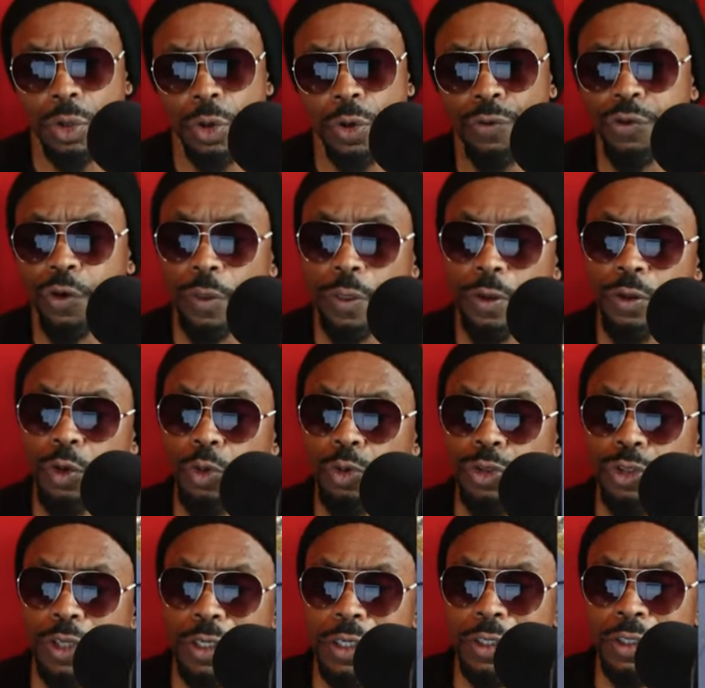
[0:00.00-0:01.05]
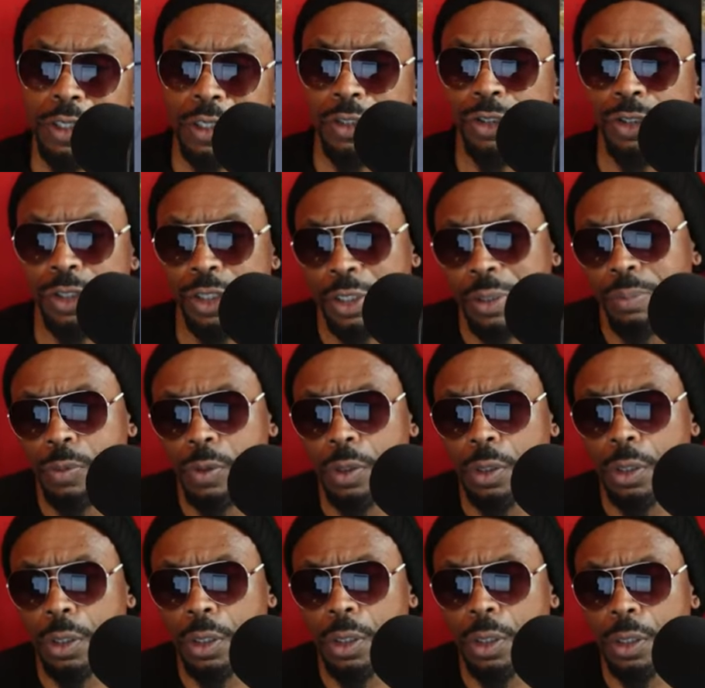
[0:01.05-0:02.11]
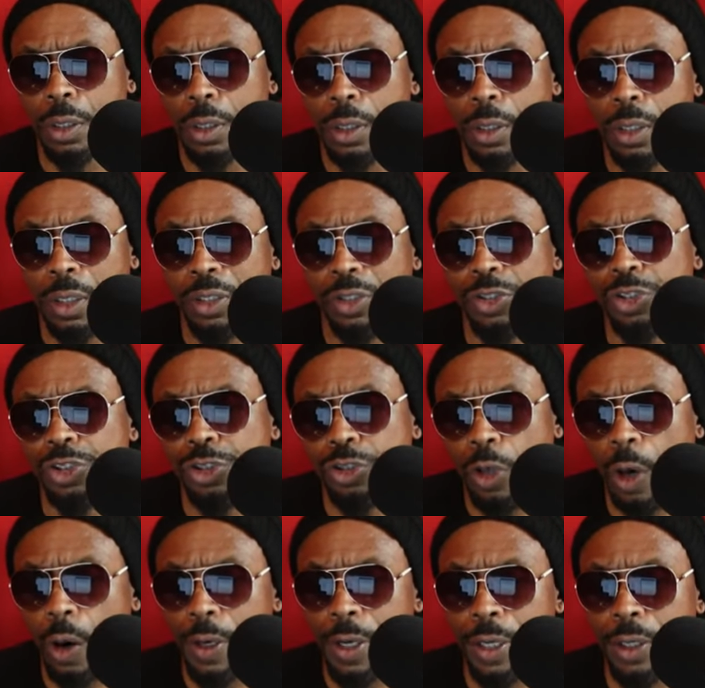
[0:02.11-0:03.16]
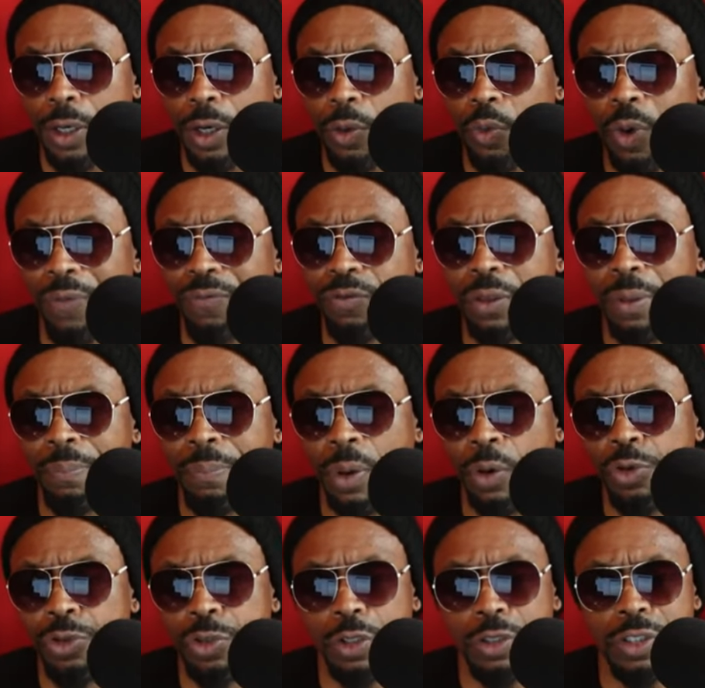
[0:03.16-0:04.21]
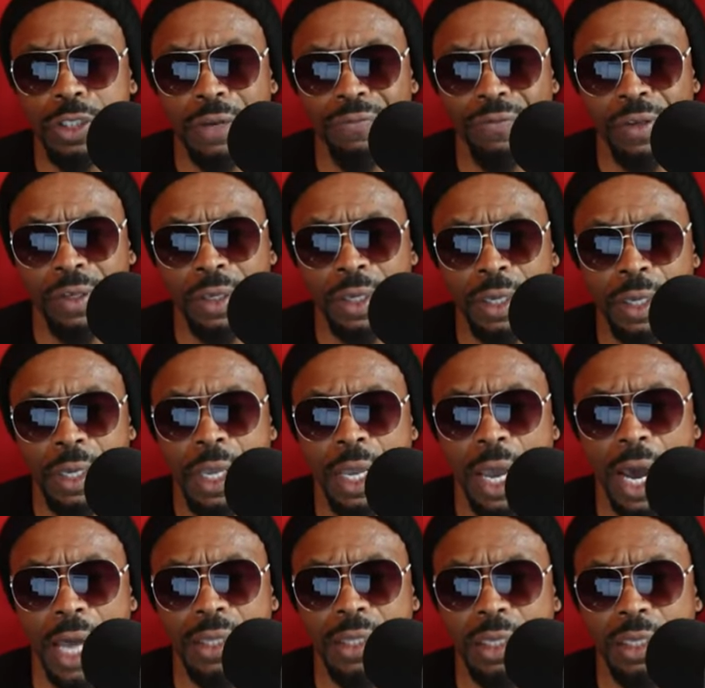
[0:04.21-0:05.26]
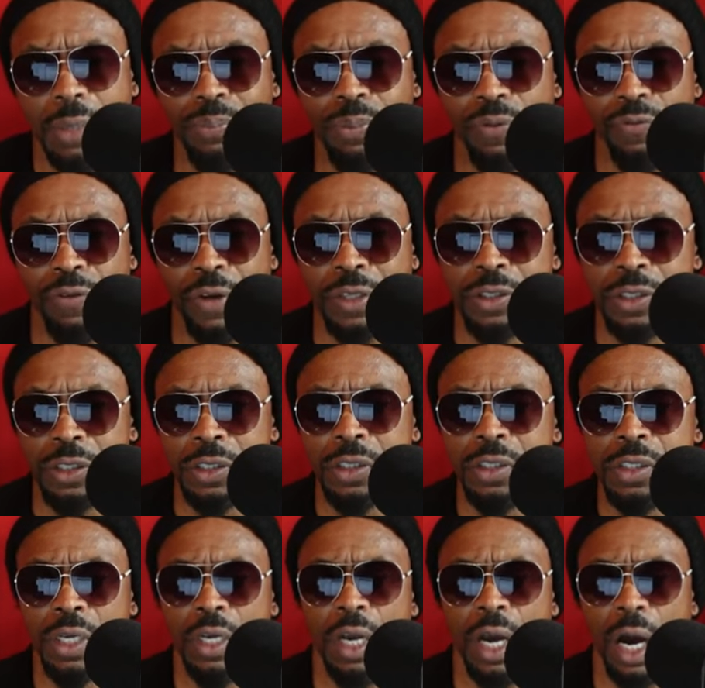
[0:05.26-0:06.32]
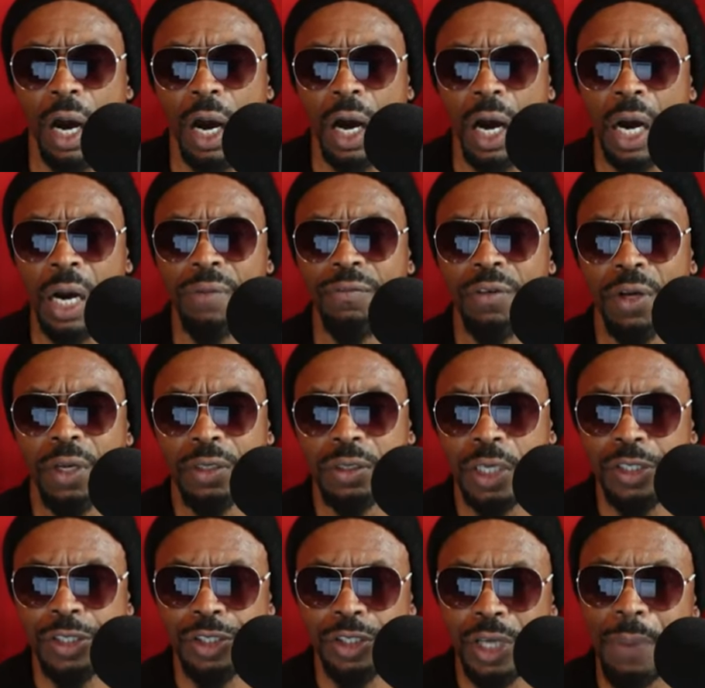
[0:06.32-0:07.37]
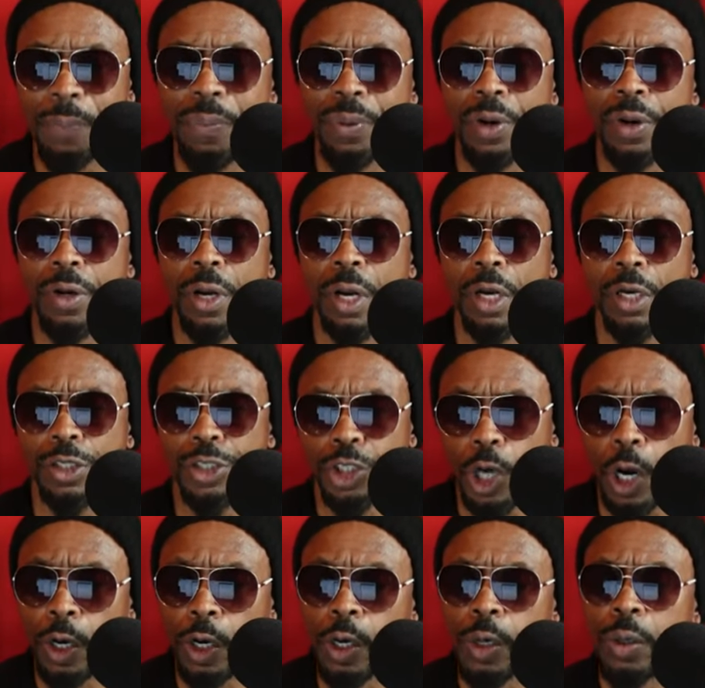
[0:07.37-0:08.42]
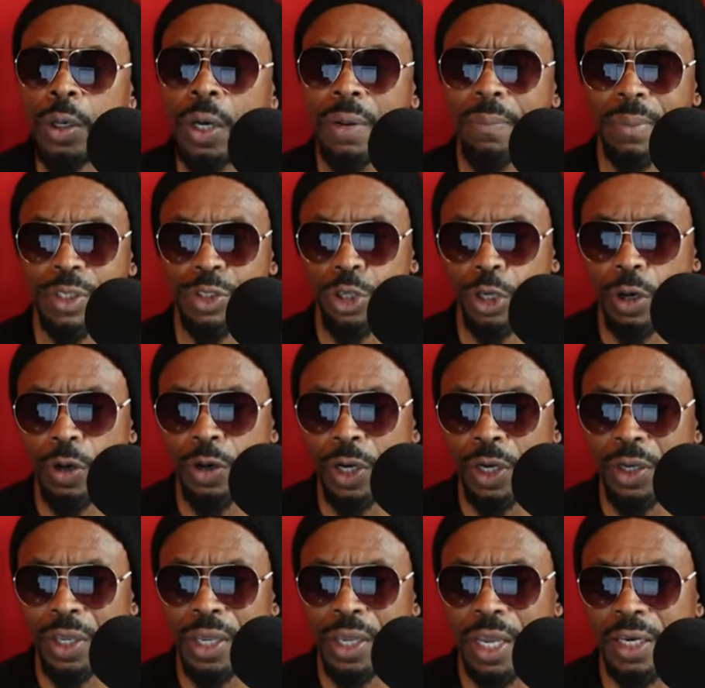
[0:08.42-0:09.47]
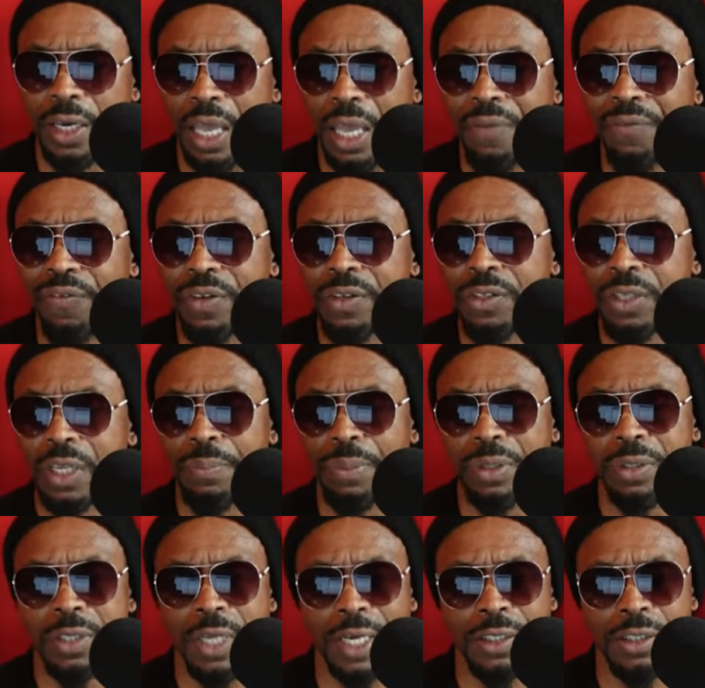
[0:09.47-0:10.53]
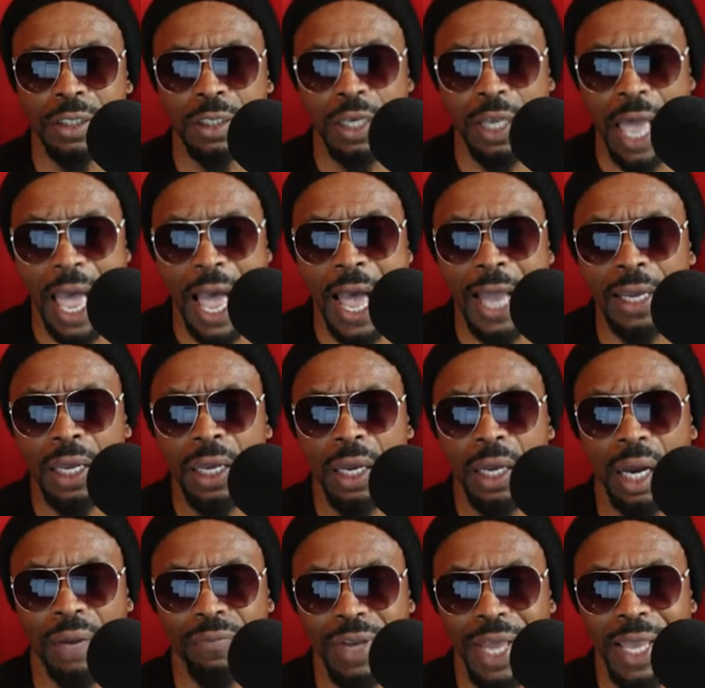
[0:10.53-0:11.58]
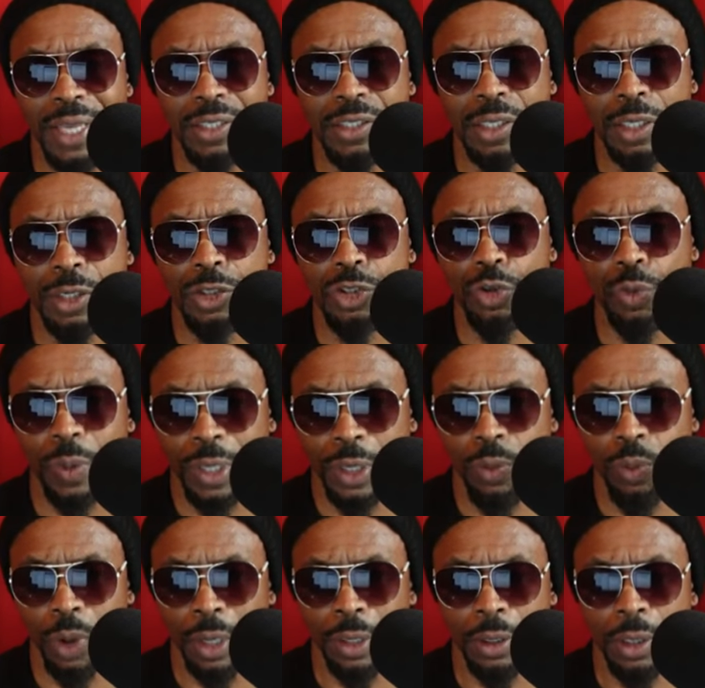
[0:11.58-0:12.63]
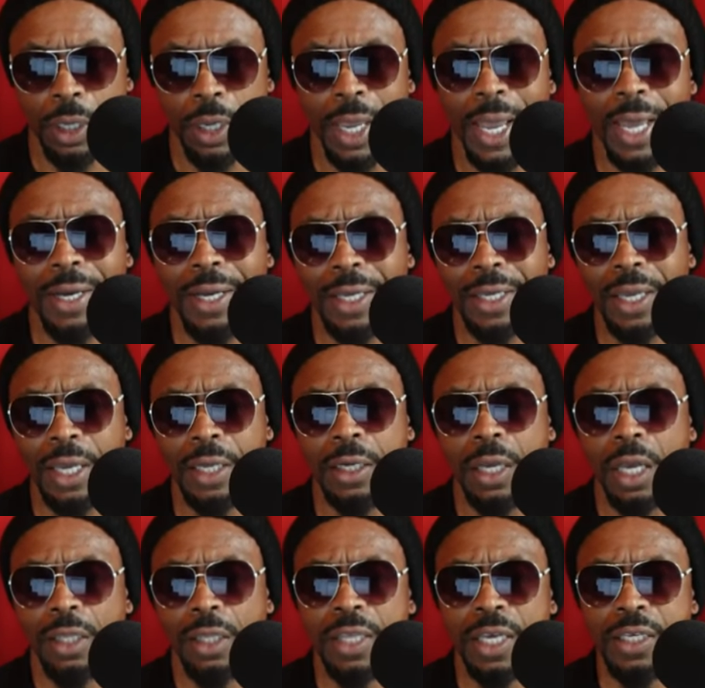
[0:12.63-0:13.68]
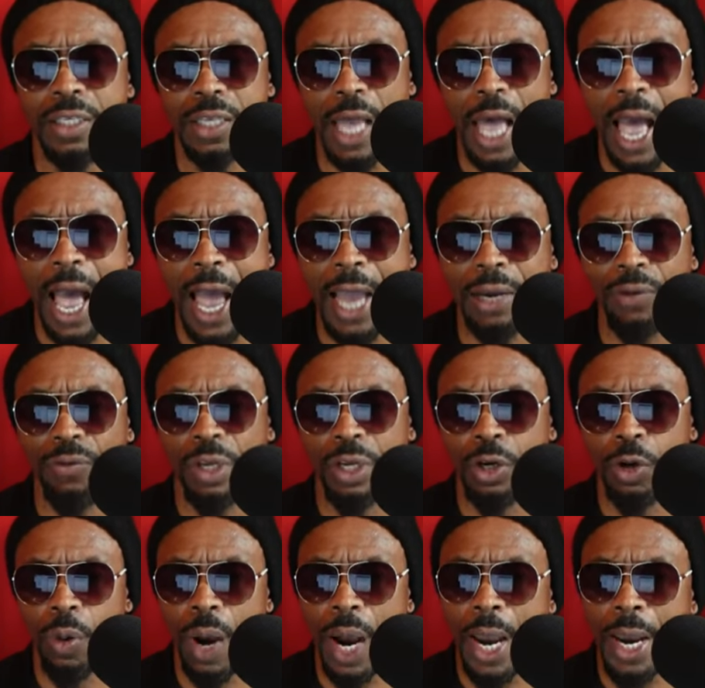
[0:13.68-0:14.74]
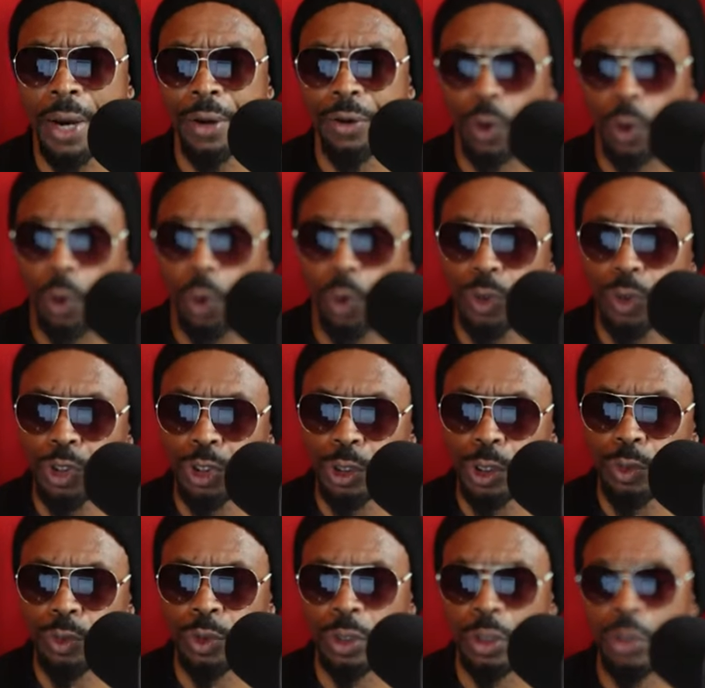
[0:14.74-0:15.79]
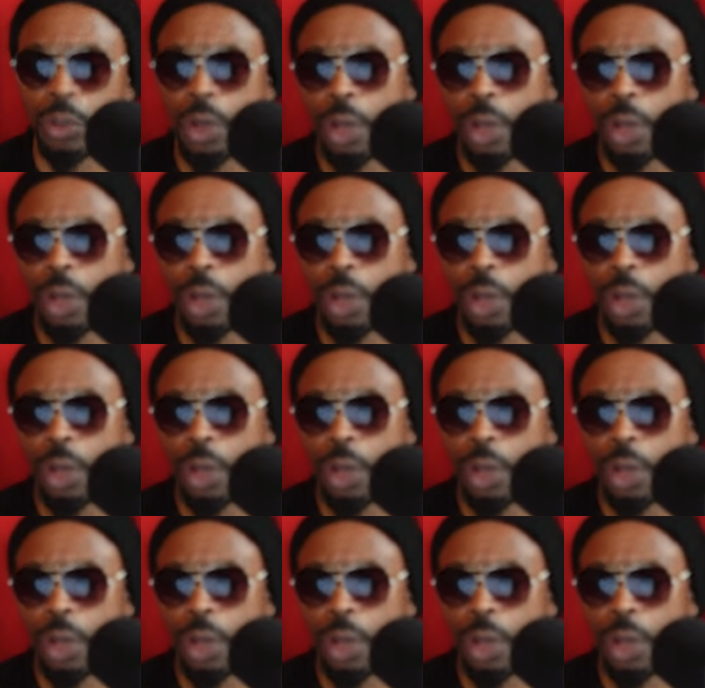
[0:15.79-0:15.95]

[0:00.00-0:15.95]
for the new citizenship started with the birth certificate under the provisions of the Sheppard Towner Maternity and Infancy Protection Act of nineteen twenty-one. And again, this act required all children